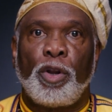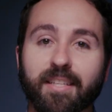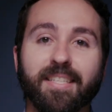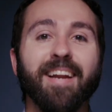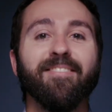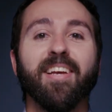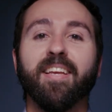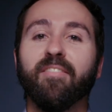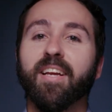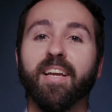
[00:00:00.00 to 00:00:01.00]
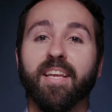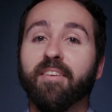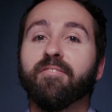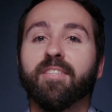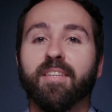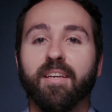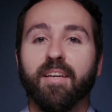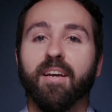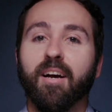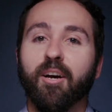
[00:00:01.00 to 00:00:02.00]
It's kind of like giving a gift
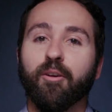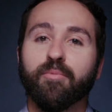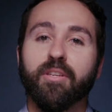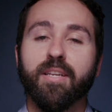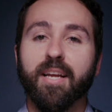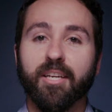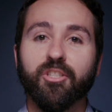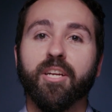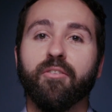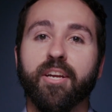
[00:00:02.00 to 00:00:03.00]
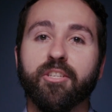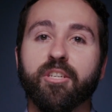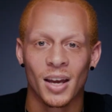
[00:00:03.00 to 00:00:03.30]
to the next generation.